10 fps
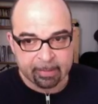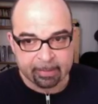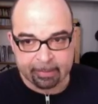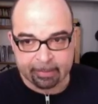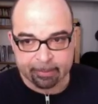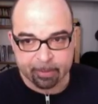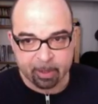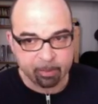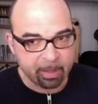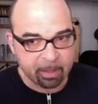
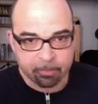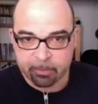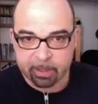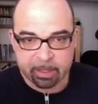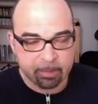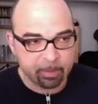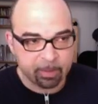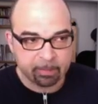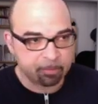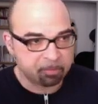I played it for them,
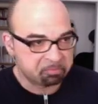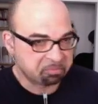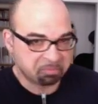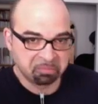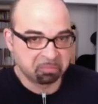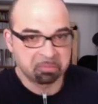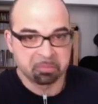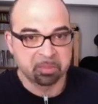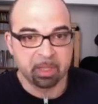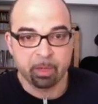and
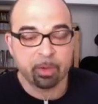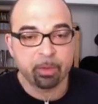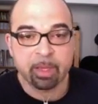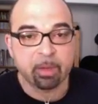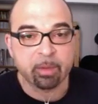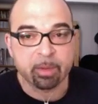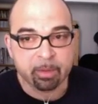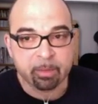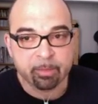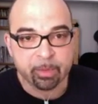they were okay with
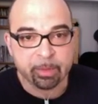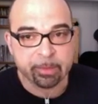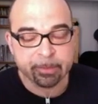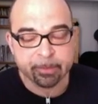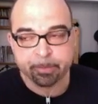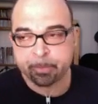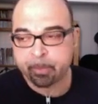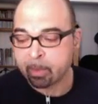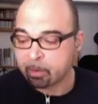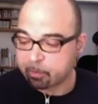it,
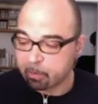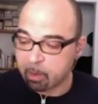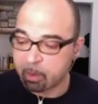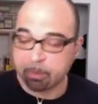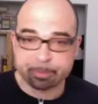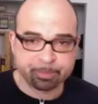So,